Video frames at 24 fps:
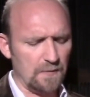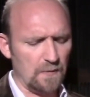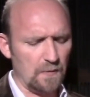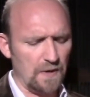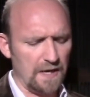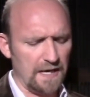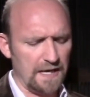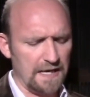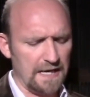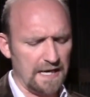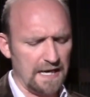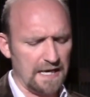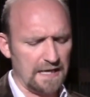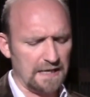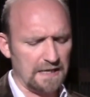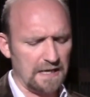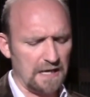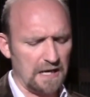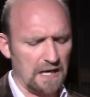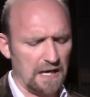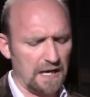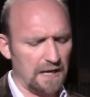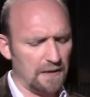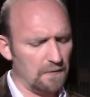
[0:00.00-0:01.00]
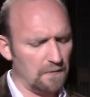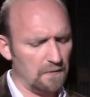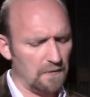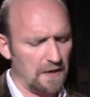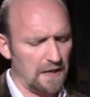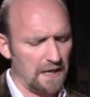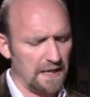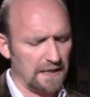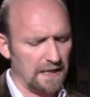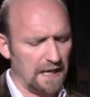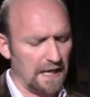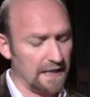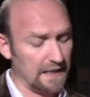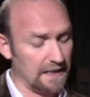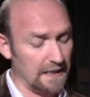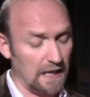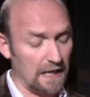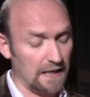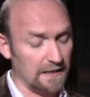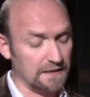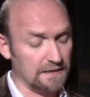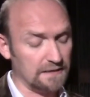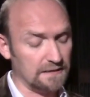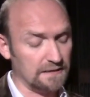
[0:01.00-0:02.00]
away, and
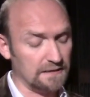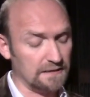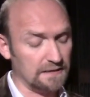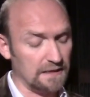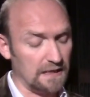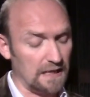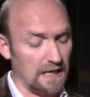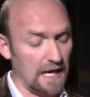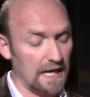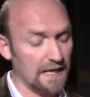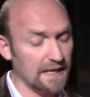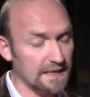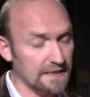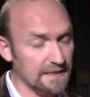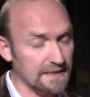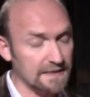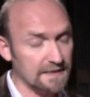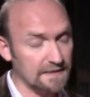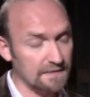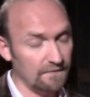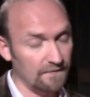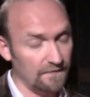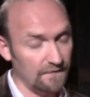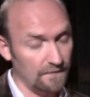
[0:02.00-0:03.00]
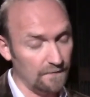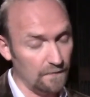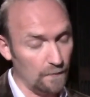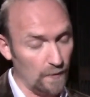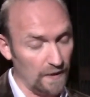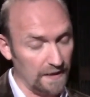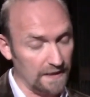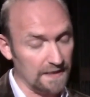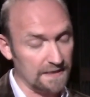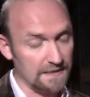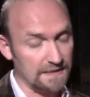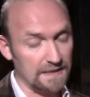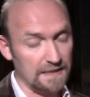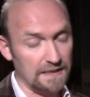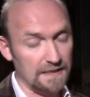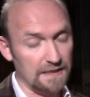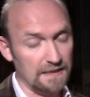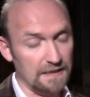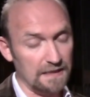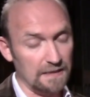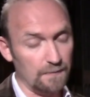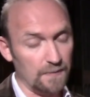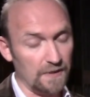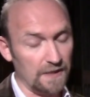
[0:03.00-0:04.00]
I didn't witness
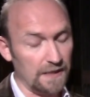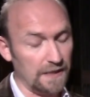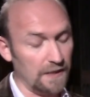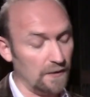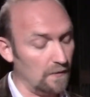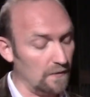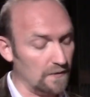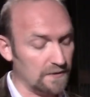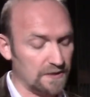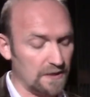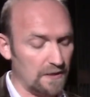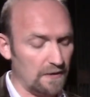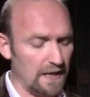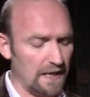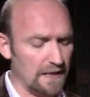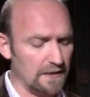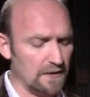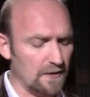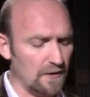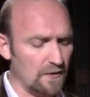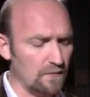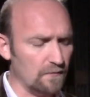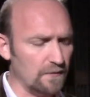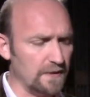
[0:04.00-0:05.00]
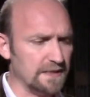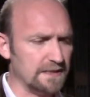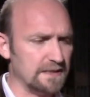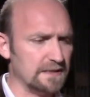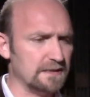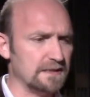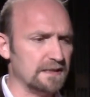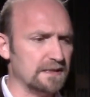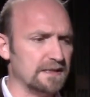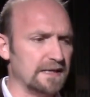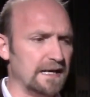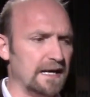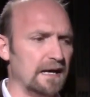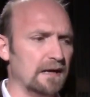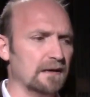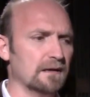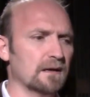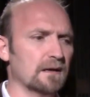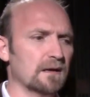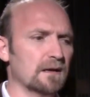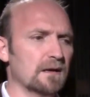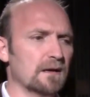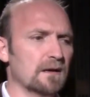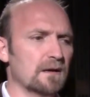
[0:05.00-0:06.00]
anything, but I also had no reason to
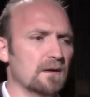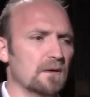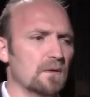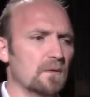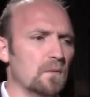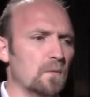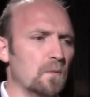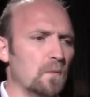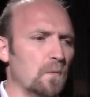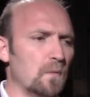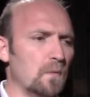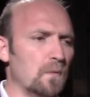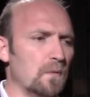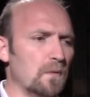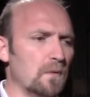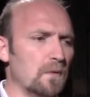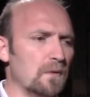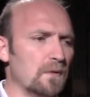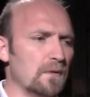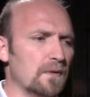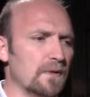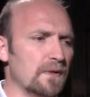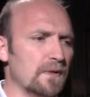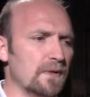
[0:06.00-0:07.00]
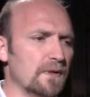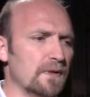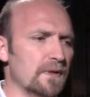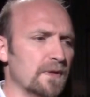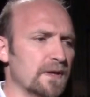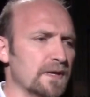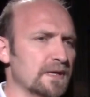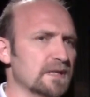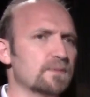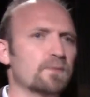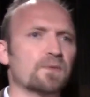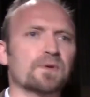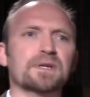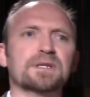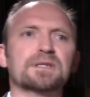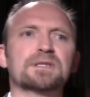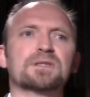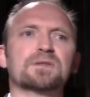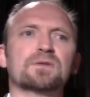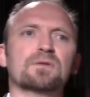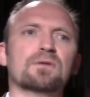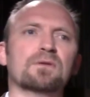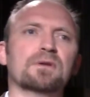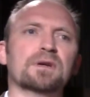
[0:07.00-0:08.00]
doubt these
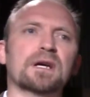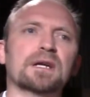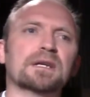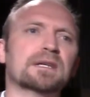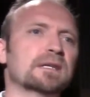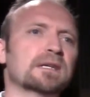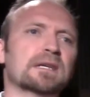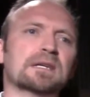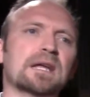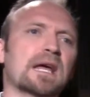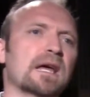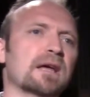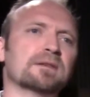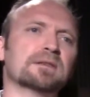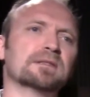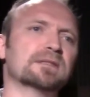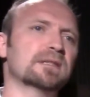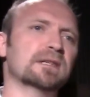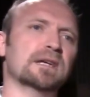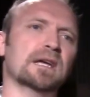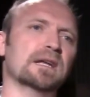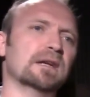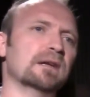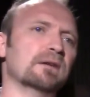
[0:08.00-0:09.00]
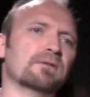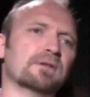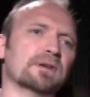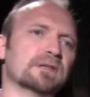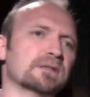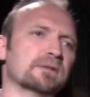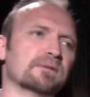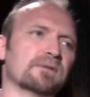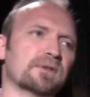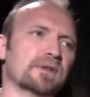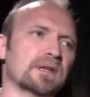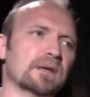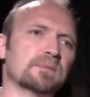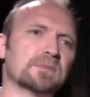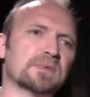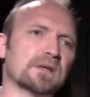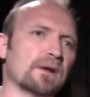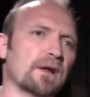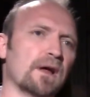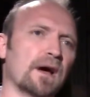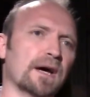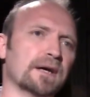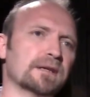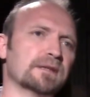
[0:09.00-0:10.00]
priests' story. I didn't see any reason for them to
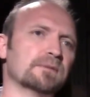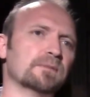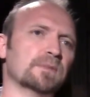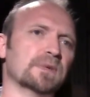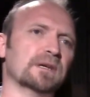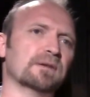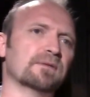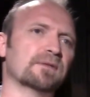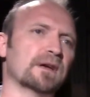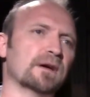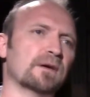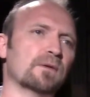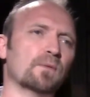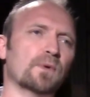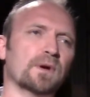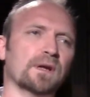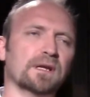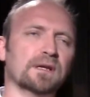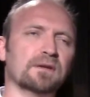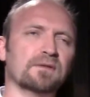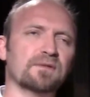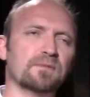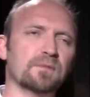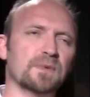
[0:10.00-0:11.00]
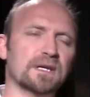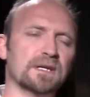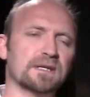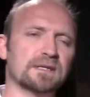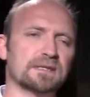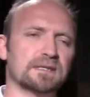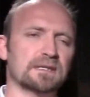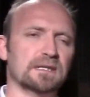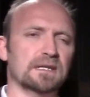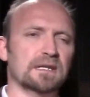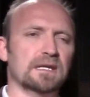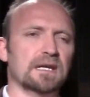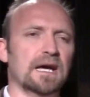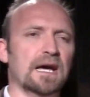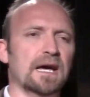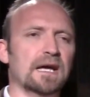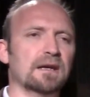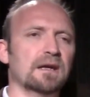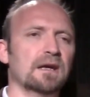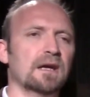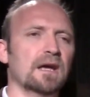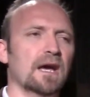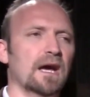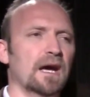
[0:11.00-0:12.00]
lie to me. If they were willing for me to see
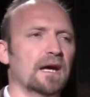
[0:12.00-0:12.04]
that,